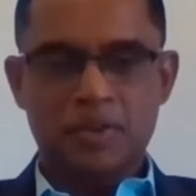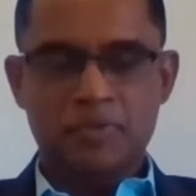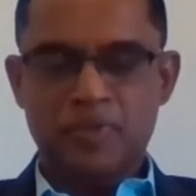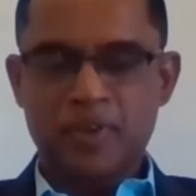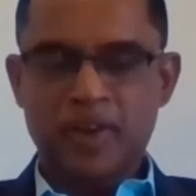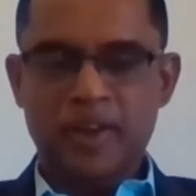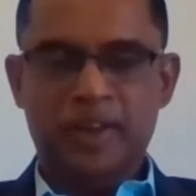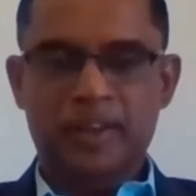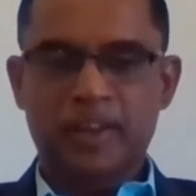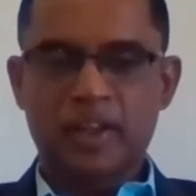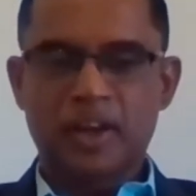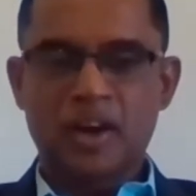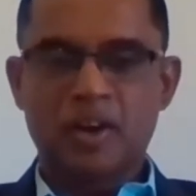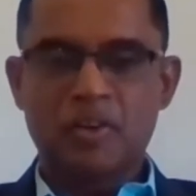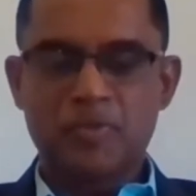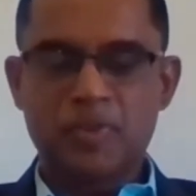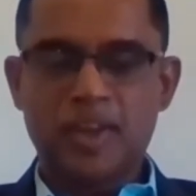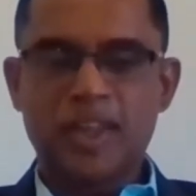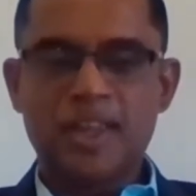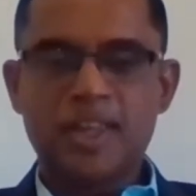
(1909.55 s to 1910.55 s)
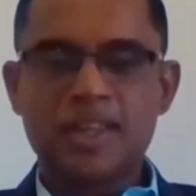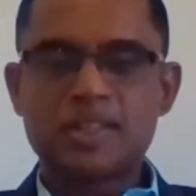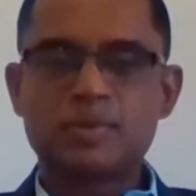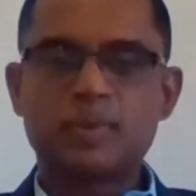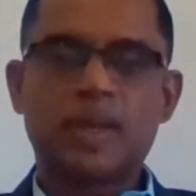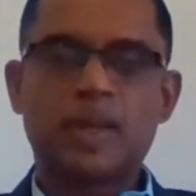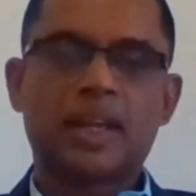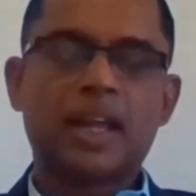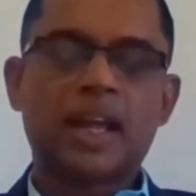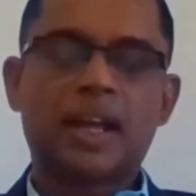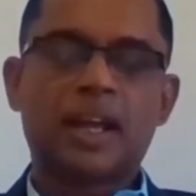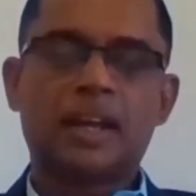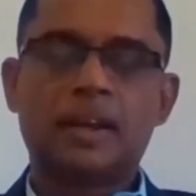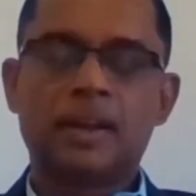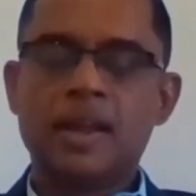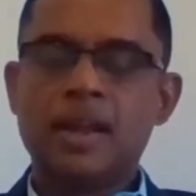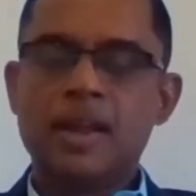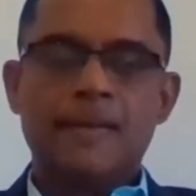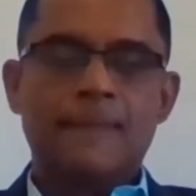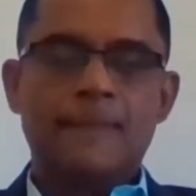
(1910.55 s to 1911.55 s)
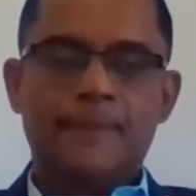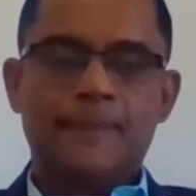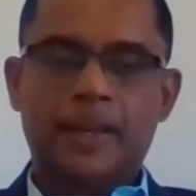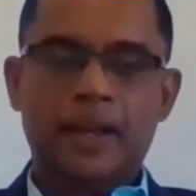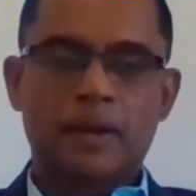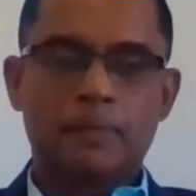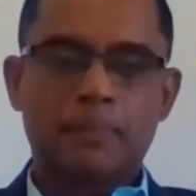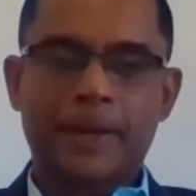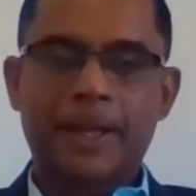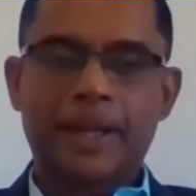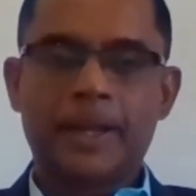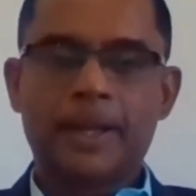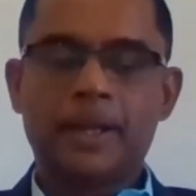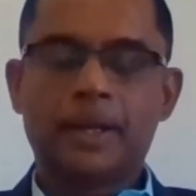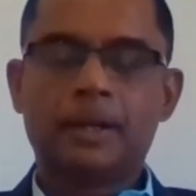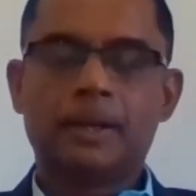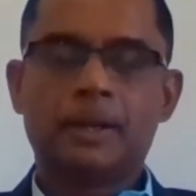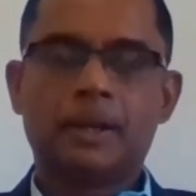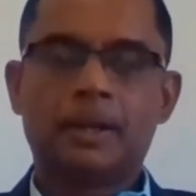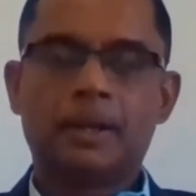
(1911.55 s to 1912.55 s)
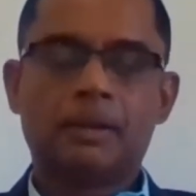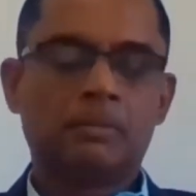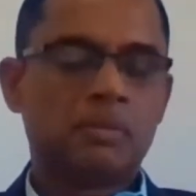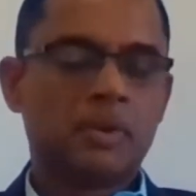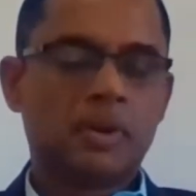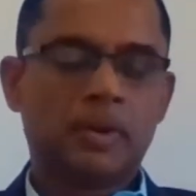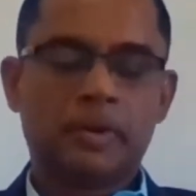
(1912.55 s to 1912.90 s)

if you're in the office, we can we can play a, a